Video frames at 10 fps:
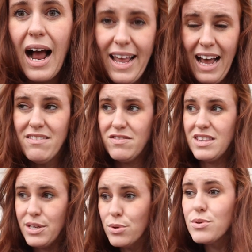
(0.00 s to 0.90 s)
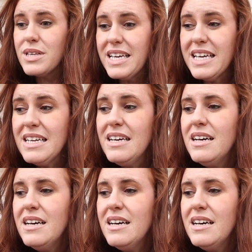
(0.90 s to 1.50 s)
I have literally